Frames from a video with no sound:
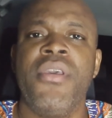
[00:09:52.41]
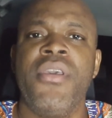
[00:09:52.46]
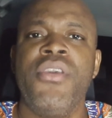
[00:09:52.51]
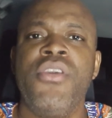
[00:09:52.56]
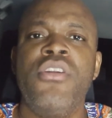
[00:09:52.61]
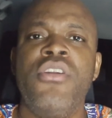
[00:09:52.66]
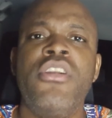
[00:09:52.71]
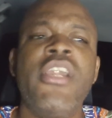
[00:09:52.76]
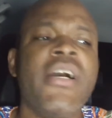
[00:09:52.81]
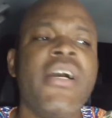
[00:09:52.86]

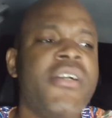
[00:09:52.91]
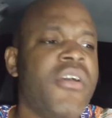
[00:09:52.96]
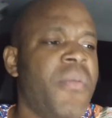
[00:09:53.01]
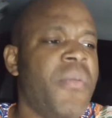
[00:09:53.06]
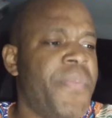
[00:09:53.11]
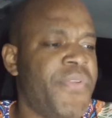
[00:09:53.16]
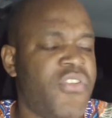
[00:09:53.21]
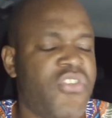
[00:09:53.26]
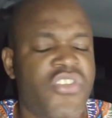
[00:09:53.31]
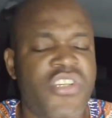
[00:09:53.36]
You lock
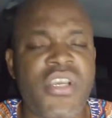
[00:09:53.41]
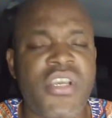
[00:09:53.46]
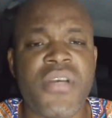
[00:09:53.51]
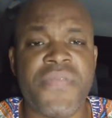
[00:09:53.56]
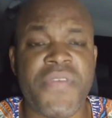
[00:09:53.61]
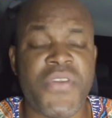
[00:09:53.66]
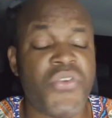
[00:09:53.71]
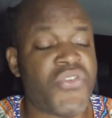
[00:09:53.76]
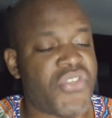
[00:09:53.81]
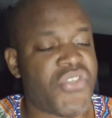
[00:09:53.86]
up
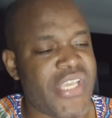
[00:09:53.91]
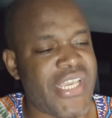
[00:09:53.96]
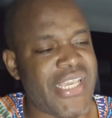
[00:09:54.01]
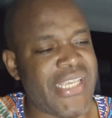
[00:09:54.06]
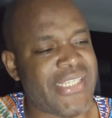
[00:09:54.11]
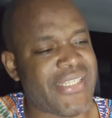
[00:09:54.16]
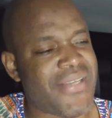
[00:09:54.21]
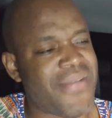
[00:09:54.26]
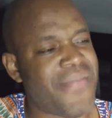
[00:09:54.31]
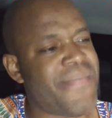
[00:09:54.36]
yourself and you say,
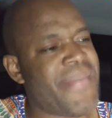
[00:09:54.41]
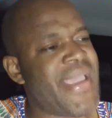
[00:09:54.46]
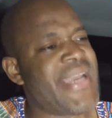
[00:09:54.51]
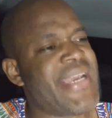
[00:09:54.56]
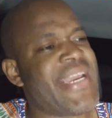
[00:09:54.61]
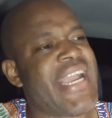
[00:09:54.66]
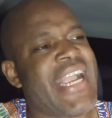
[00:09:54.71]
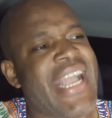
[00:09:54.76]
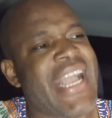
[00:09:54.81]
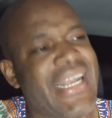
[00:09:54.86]
is the
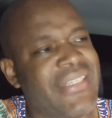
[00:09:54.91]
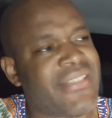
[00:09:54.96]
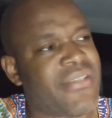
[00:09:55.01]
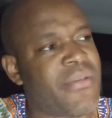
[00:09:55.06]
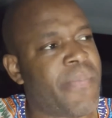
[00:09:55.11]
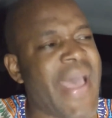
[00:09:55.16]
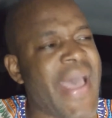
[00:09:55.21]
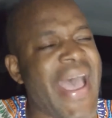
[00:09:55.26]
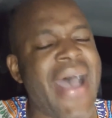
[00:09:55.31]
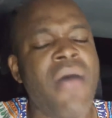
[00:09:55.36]
man that got
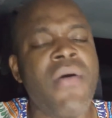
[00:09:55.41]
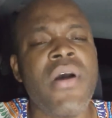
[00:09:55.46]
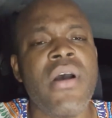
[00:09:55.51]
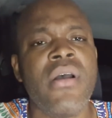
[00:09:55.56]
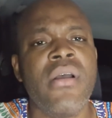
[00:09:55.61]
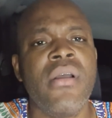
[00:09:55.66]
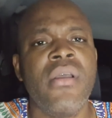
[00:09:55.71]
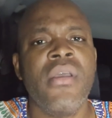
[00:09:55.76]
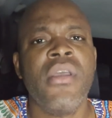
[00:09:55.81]
the power?